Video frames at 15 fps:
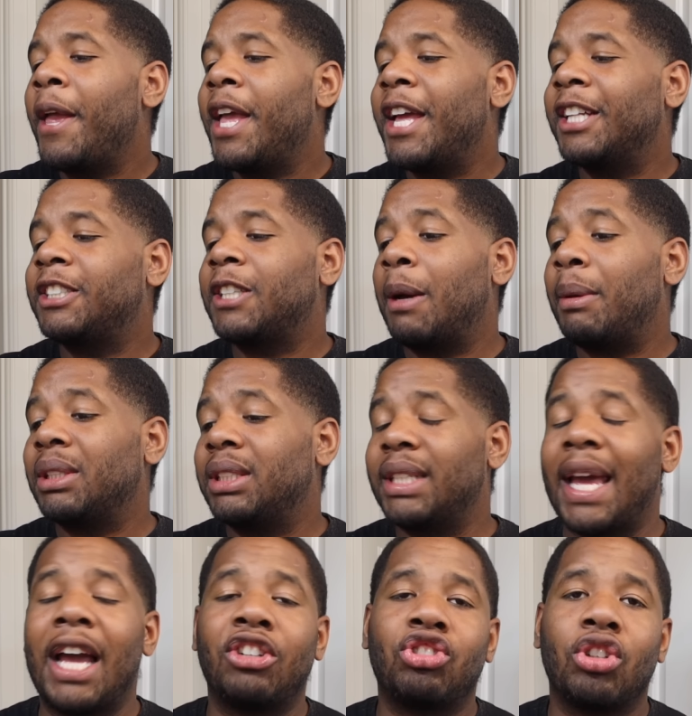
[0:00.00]
It's
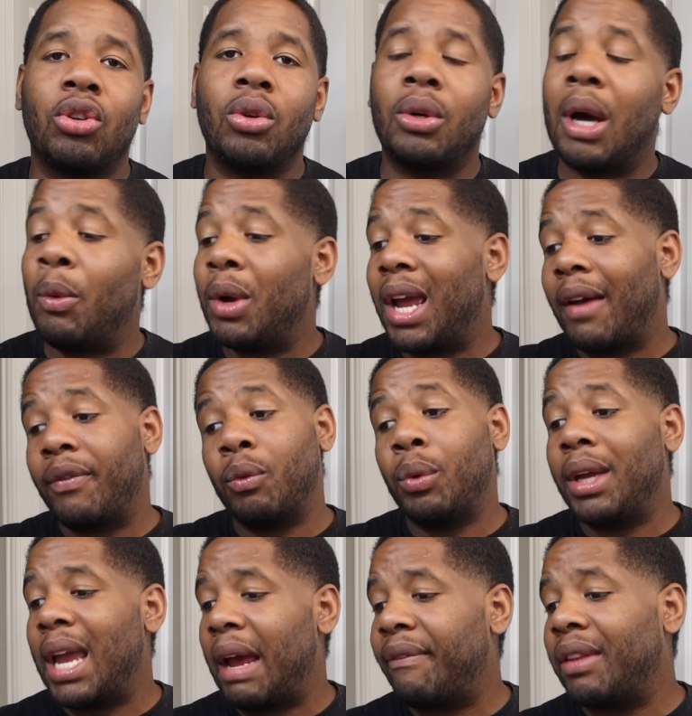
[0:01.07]
natural. We
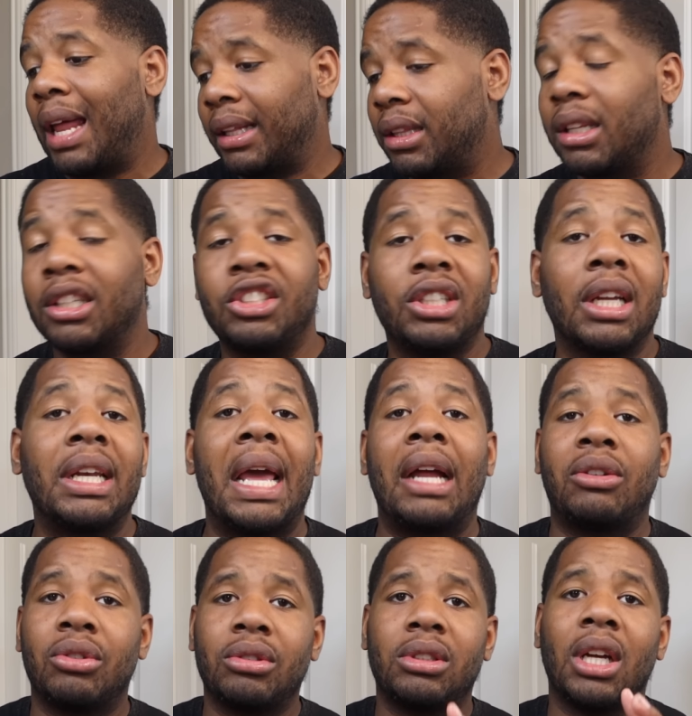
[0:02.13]
have like the legit
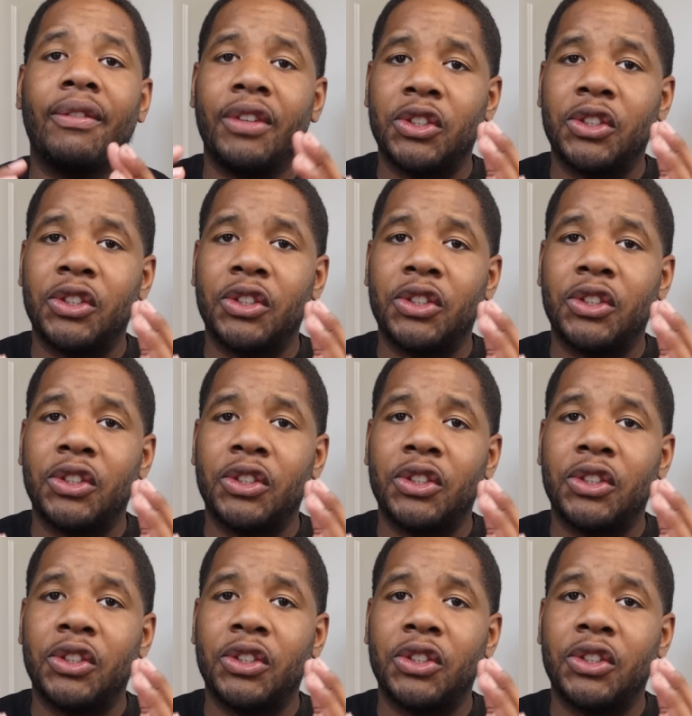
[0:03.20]
natural stuff.